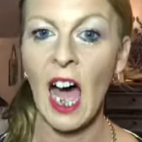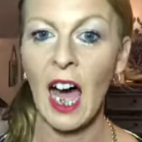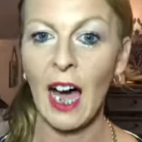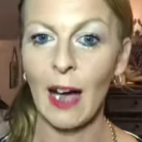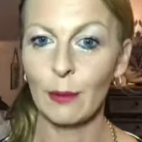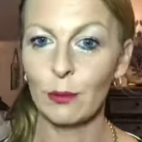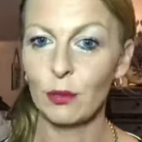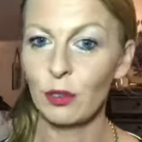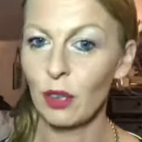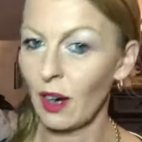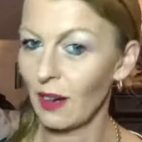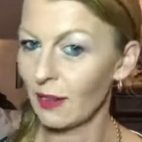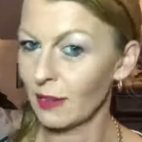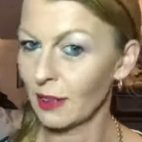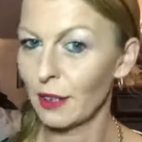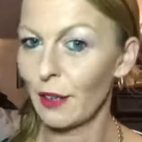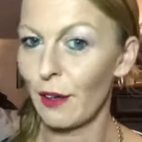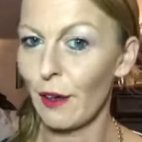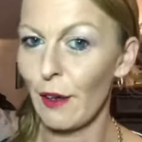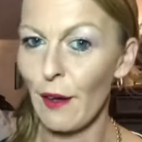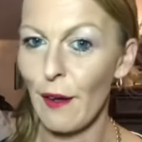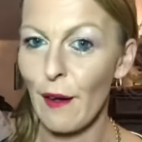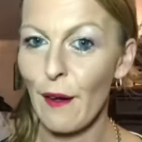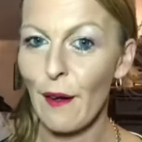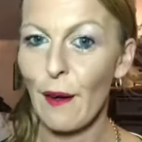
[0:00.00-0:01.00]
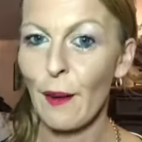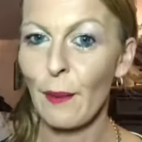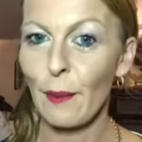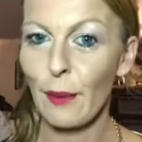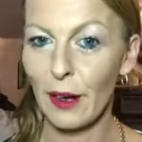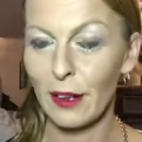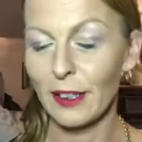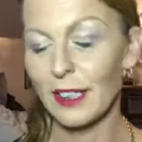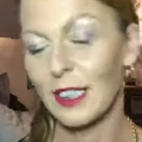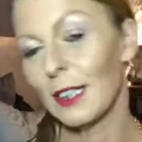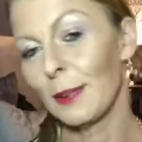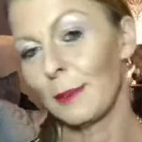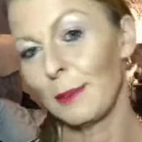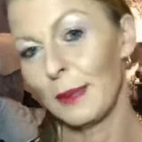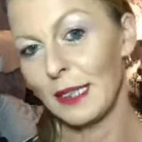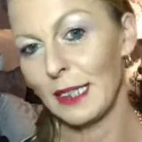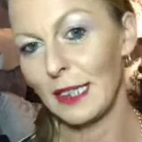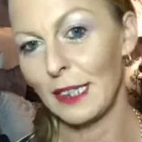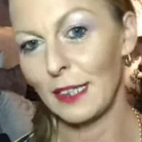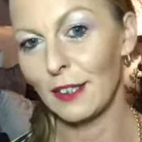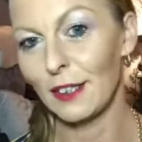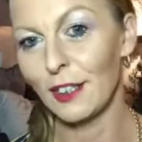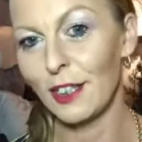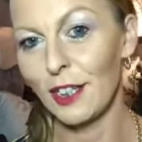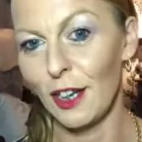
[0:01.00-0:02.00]
I'm trying to work this
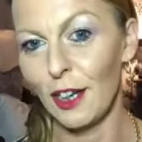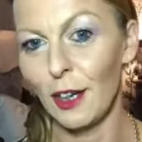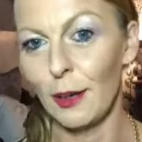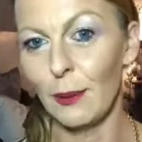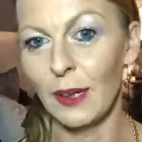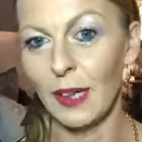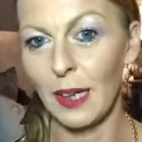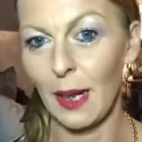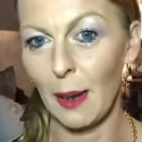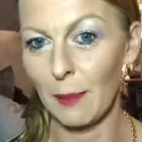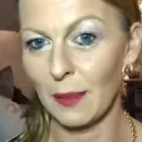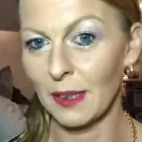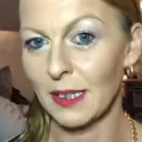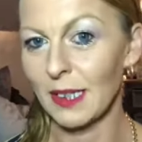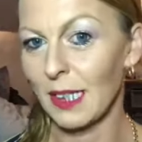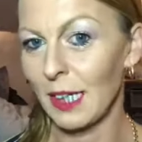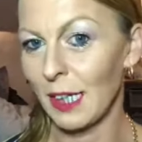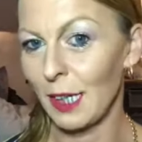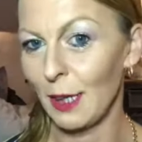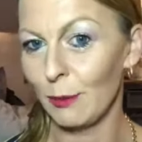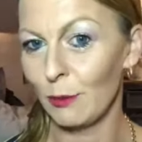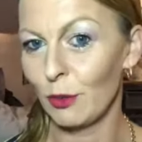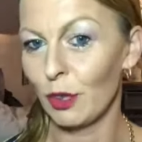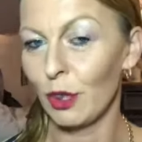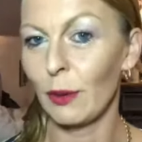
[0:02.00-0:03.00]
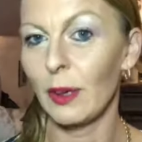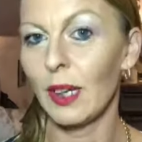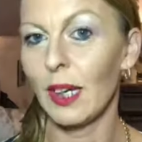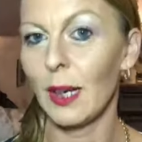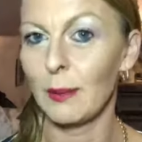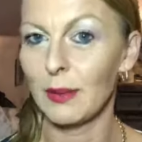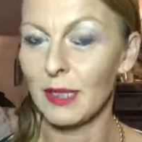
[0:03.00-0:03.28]
business too and get my team doing.